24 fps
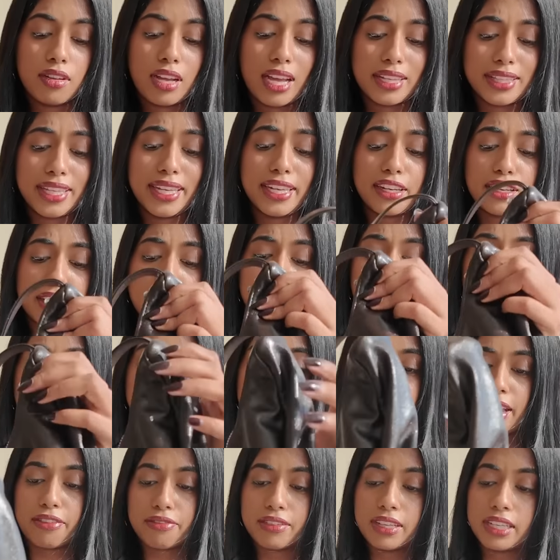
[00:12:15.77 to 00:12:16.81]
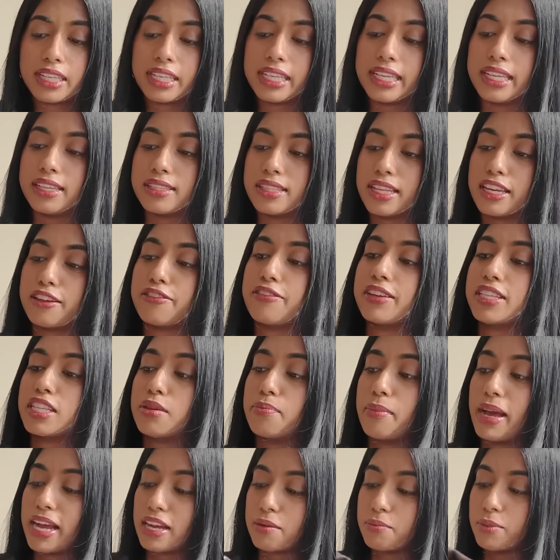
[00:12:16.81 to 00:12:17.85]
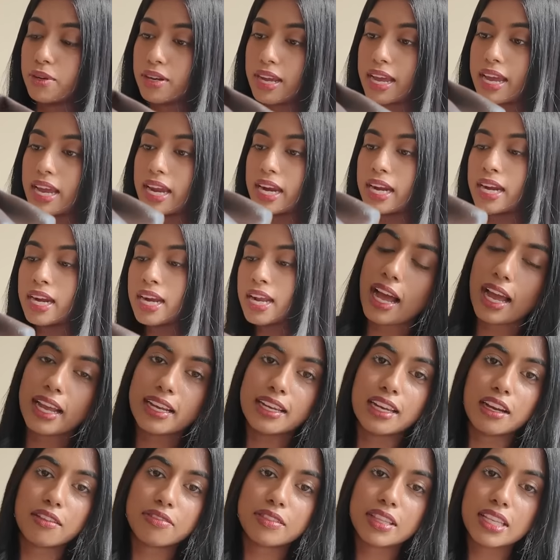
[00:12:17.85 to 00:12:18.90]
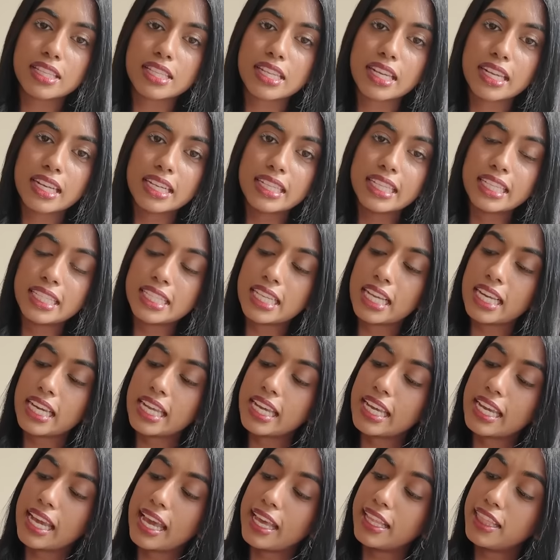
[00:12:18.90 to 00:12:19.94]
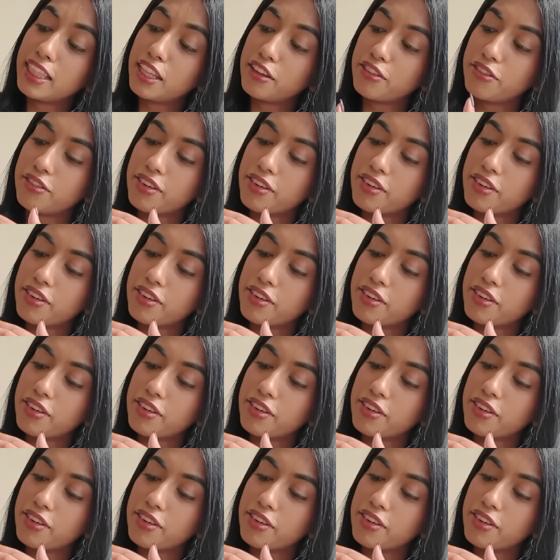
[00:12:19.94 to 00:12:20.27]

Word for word: I think it can definitely easily fit a MacBook Air. I love this little detailing in the